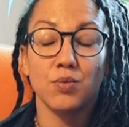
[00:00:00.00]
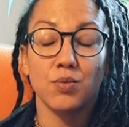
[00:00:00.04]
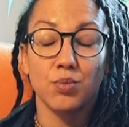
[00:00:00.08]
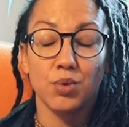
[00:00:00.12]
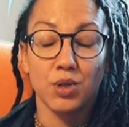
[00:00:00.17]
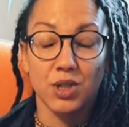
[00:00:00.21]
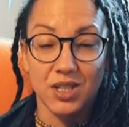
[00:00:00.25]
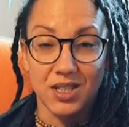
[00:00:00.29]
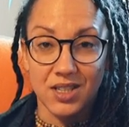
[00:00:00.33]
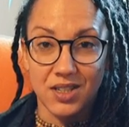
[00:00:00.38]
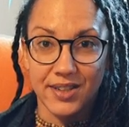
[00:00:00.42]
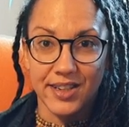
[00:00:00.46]

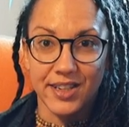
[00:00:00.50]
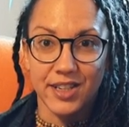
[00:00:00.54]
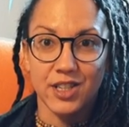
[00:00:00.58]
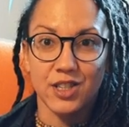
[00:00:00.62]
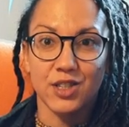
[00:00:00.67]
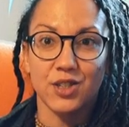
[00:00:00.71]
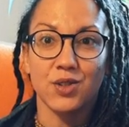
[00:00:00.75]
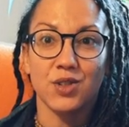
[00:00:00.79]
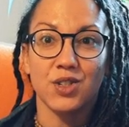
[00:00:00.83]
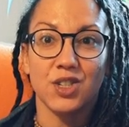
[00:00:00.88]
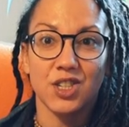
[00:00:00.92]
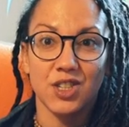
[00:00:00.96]
Brazilian
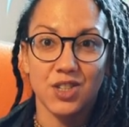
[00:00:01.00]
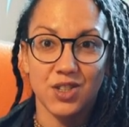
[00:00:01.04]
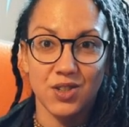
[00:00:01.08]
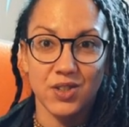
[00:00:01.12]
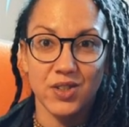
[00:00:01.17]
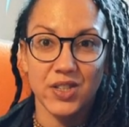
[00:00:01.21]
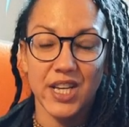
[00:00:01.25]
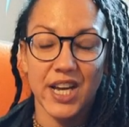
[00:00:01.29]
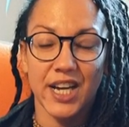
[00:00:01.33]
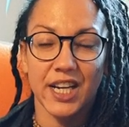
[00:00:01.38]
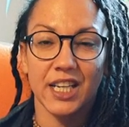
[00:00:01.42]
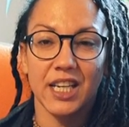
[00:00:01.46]
jiu-jitsu
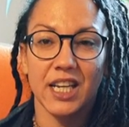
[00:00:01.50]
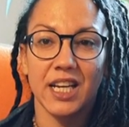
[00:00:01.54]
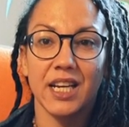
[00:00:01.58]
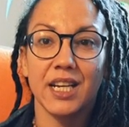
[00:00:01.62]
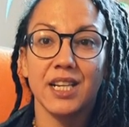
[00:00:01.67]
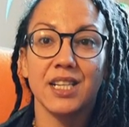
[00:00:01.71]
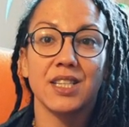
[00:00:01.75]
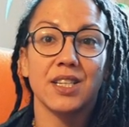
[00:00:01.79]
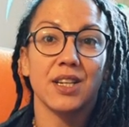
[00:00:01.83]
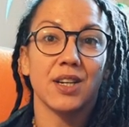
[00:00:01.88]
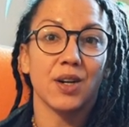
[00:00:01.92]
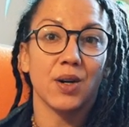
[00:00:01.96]

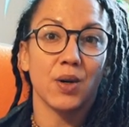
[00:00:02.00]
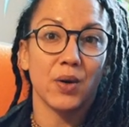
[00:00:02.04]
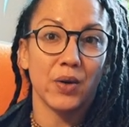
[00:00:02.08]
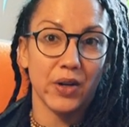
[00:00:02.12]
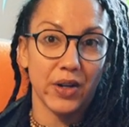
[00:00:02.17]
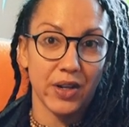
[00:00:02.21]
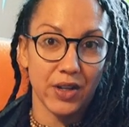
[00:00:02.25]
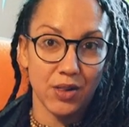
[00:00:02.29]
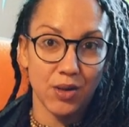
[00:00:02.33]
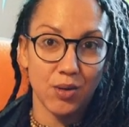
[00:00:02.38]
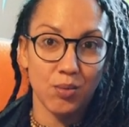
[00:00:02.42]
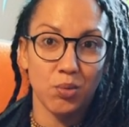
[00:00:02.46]
techniques that are
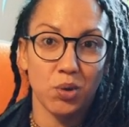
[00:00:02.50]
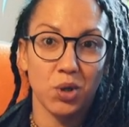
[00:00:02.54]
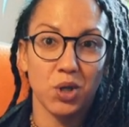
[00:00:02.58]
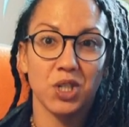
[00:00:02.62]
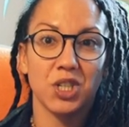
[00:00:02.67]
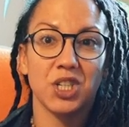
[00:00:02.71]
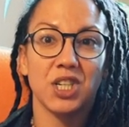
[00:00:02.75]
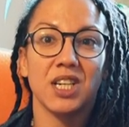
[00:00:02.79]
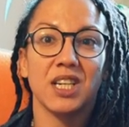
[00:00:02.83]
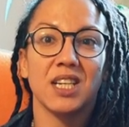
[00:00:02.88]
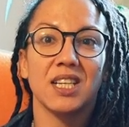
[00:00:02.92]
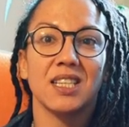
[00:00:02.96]
in the
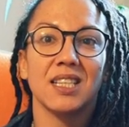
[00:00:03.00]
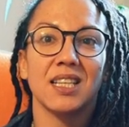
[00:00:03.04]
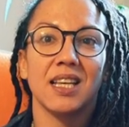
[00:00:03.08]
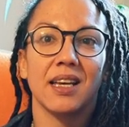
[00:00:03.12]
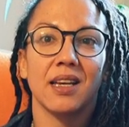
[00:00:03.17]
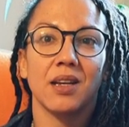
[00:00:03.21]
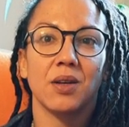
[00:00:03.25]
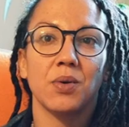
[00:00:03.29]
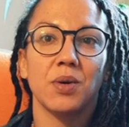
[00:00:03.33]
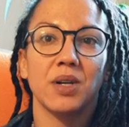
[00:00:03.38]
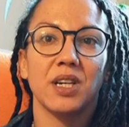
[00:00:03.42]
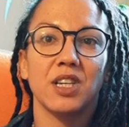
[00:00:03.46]
Portuguese
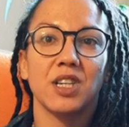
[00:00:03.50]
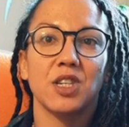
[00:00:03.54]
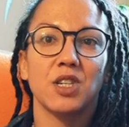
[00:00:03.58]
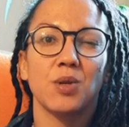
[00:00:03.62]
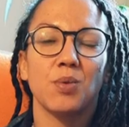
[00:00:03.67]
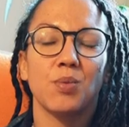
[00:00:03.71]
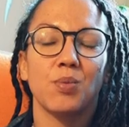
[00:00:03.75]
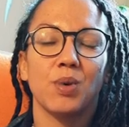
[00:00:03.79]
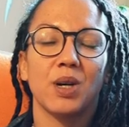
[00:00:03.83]
language,